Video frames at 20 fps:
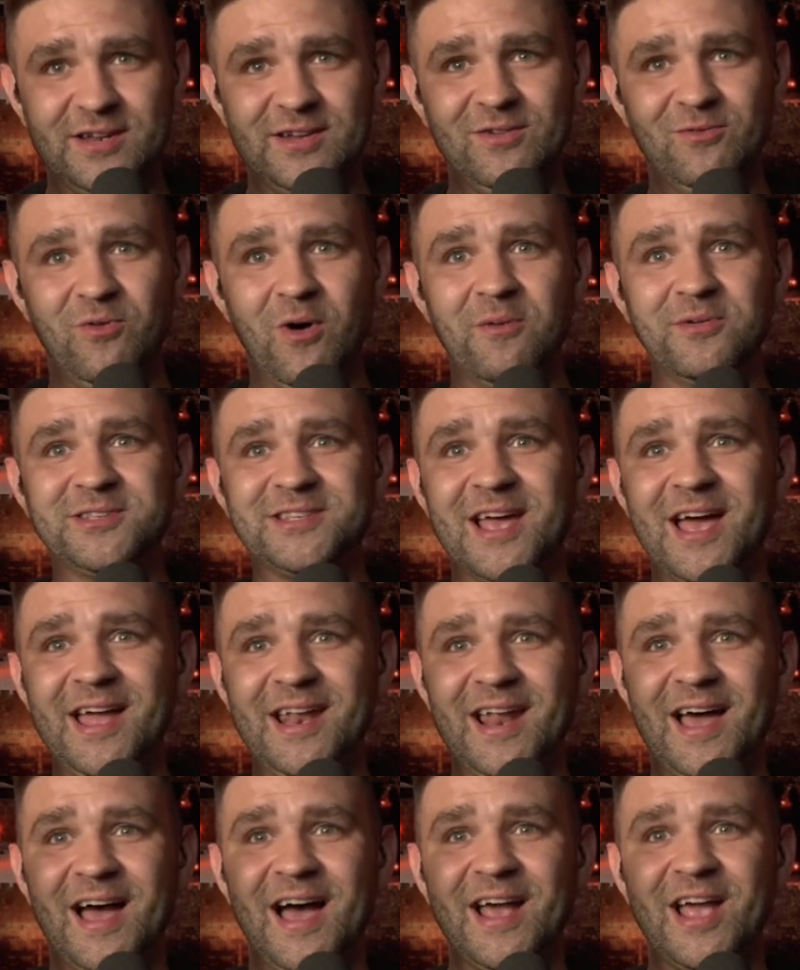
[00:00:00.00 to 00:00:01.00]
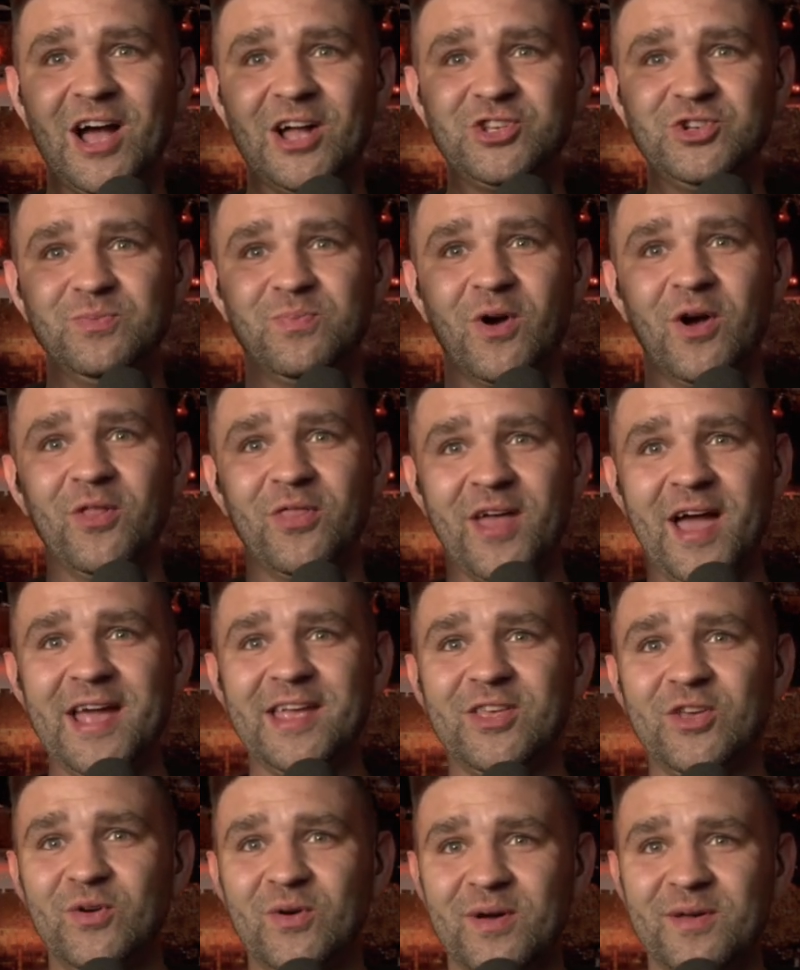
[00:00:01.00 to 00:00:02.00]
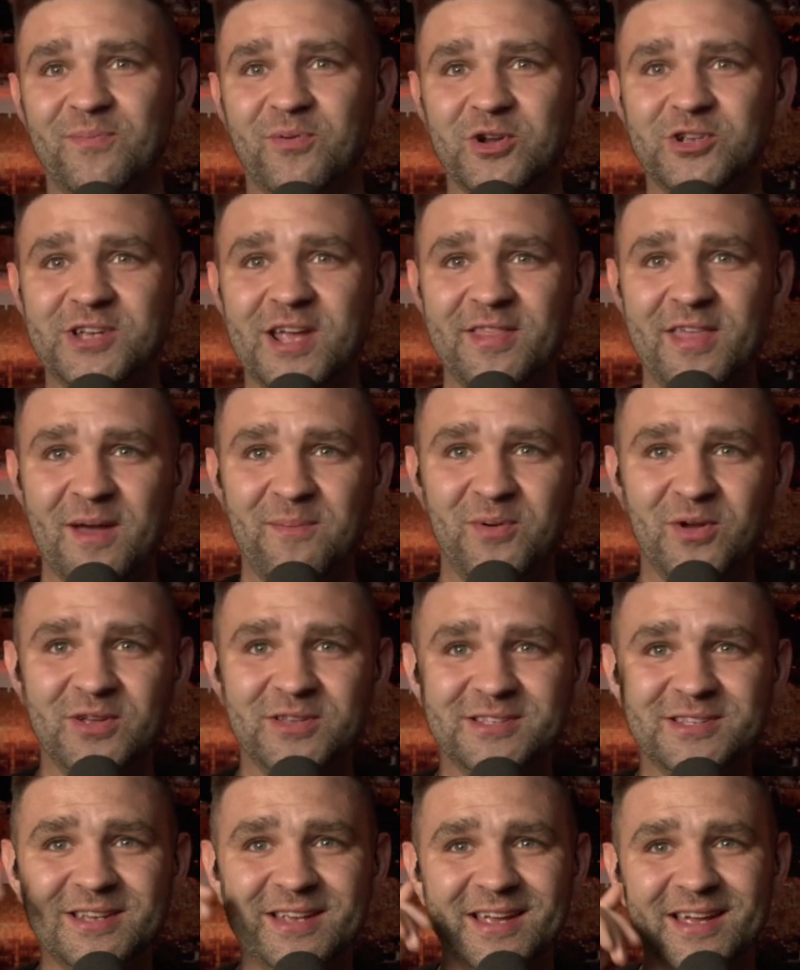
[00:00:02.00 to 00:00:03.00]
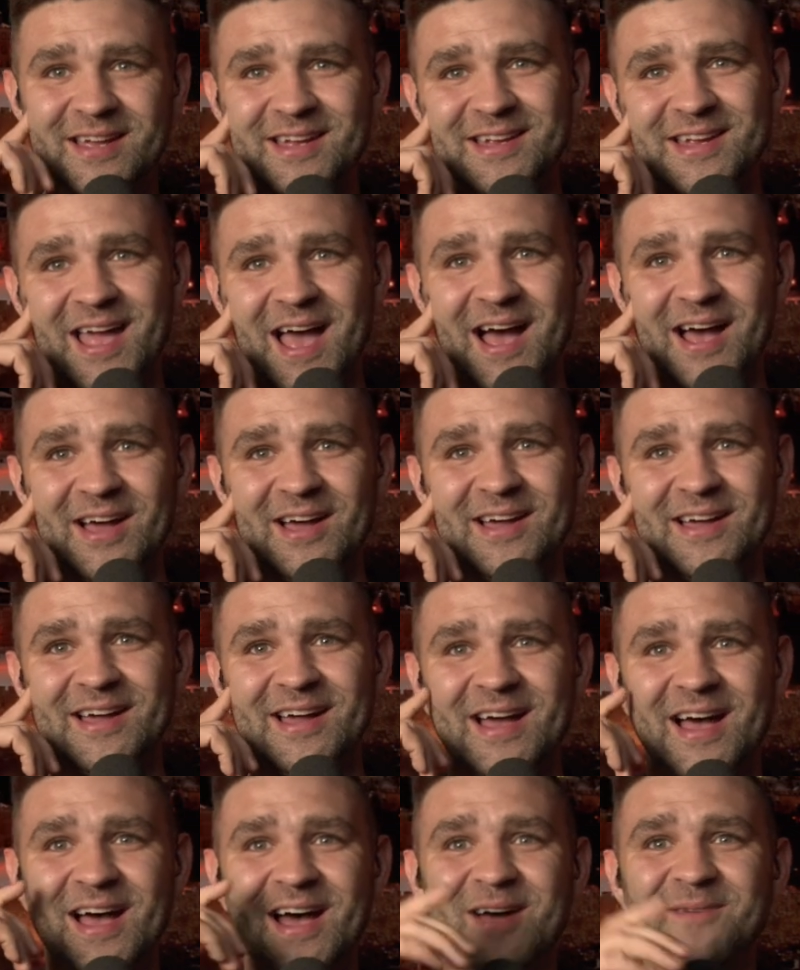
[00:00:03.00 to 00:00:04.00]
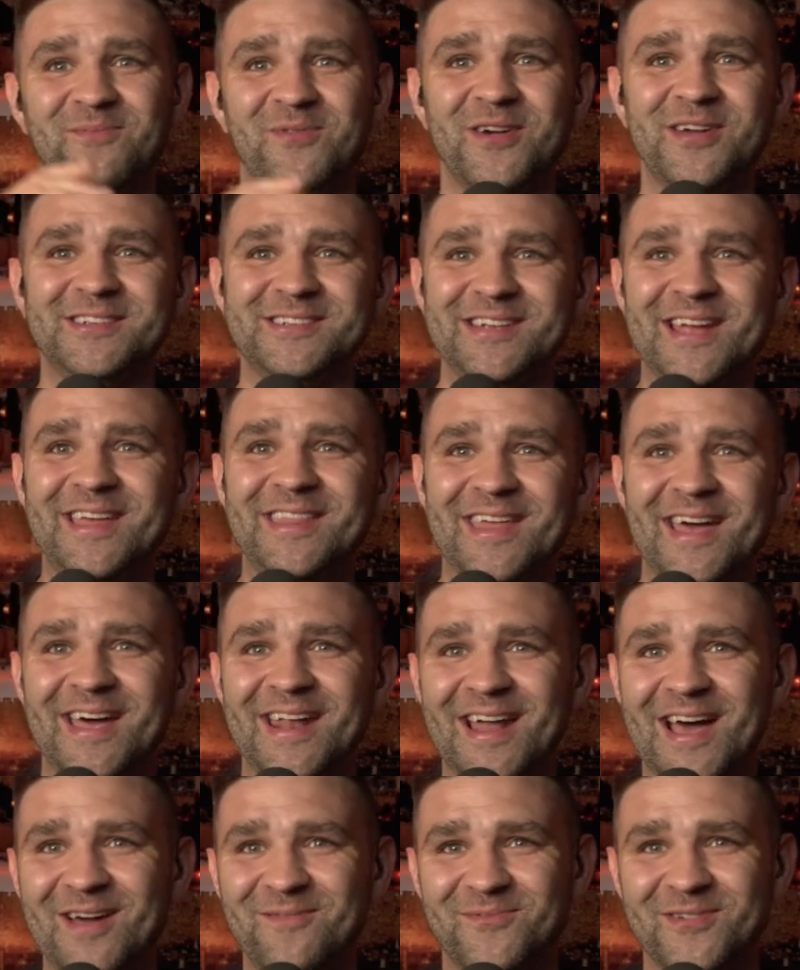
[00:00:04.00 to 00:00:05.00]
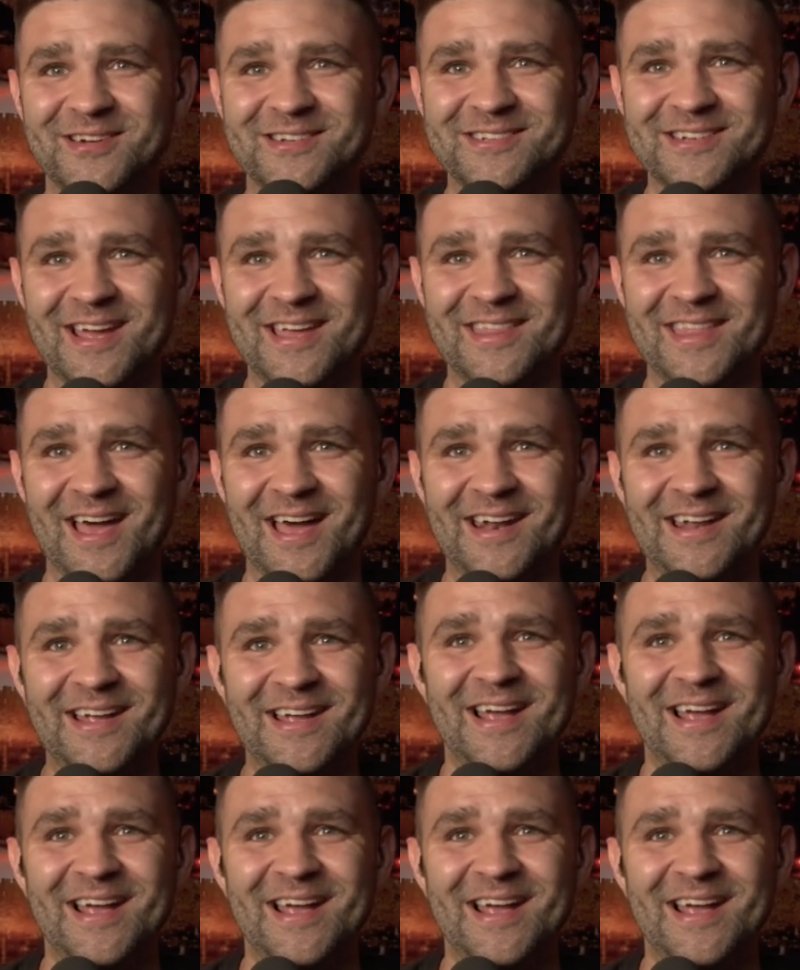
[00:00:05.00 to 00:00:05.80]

What was that? I got you, bro. Thank you. Appreciate that. Boots, Boots. is here for you. Yeah, yeah, I got you, bro. I appreciate that. I appreciate that.